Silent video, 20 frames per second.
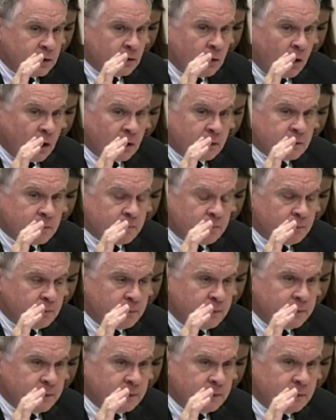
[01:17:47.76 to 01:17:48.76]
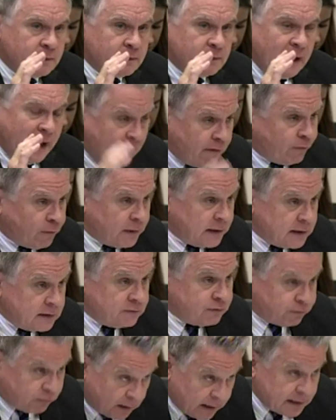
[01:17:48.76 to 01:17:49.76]
our African
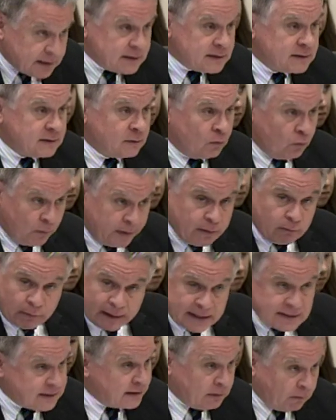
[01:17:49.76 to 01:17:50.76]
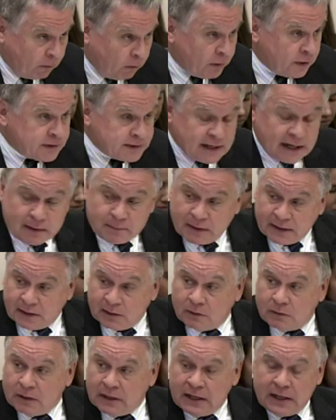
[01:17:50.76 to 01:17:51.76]
friends, we raise it all the time. I
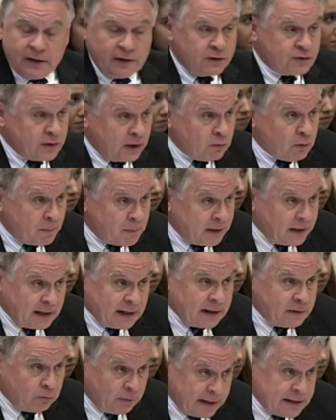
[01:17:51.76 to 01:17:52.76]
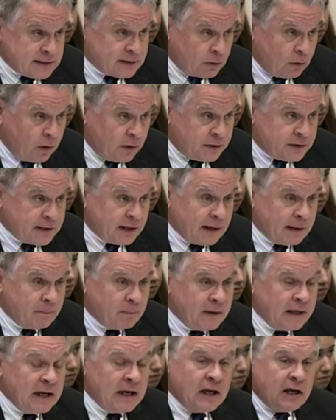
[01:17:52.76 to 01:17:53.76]
know the chairwoman and I raise it all the time.
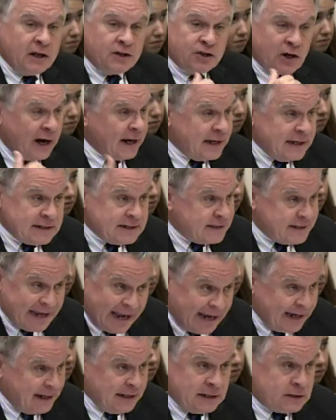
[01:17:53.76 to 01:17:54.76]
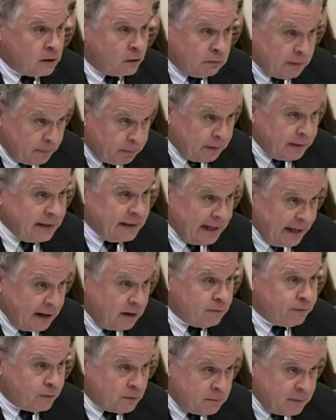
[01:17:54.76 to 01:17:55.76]
Chinese debt is crippling
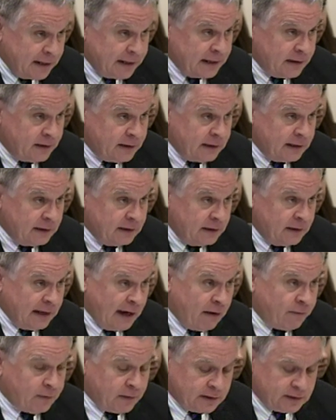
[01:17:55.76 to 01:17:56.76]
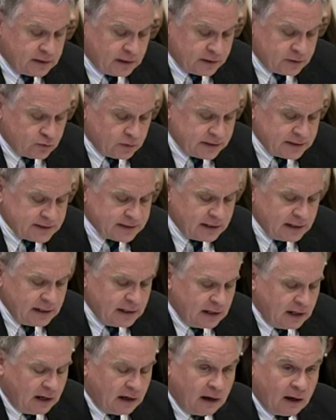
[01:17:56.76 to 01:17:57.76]
now for many of the African countries.
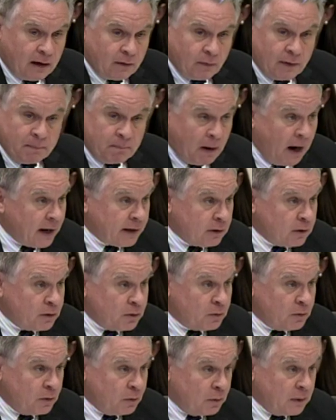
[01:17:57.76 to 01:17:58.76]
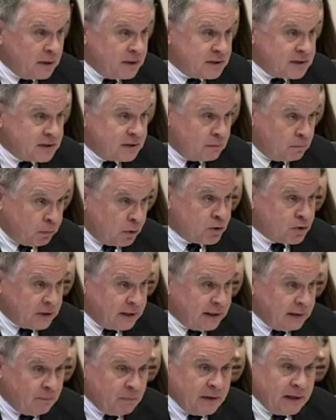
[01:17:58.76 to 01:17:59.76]
When Bono was
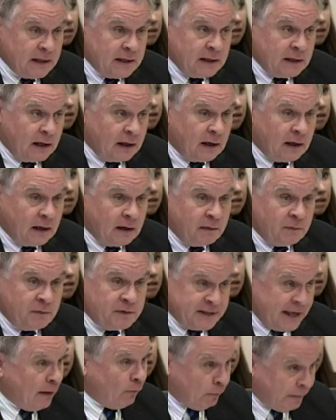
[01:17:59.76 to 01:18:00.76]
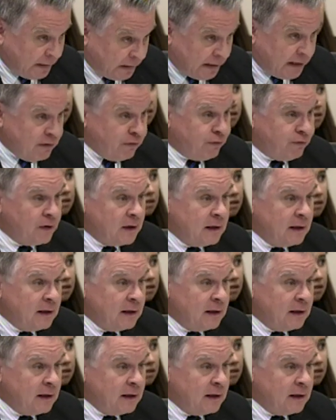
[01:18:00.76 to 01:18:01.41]
pushing debt relief,